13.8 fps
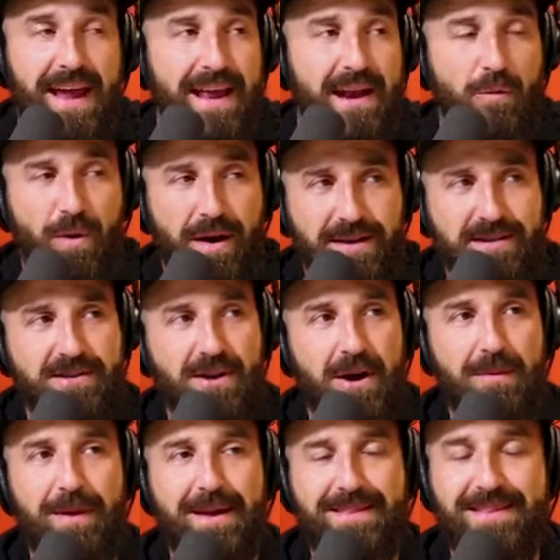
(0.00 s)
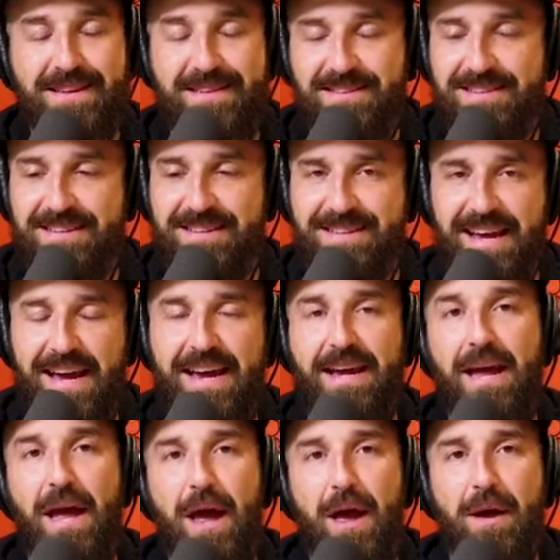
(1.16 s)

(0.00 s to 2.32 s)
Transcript: And I wanted to talk about this today